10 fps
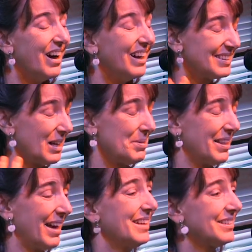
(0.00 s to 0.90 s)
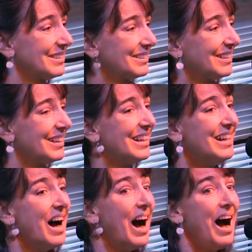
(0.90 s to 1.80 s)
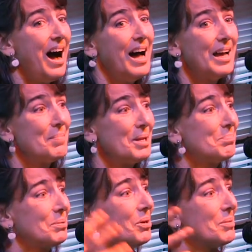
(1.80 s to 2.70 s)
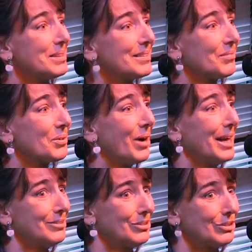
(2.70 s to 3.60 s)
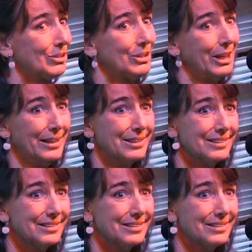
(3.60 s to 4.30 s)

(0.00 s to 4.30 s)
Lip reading: On top of that, I'm an employment civil rights attorney.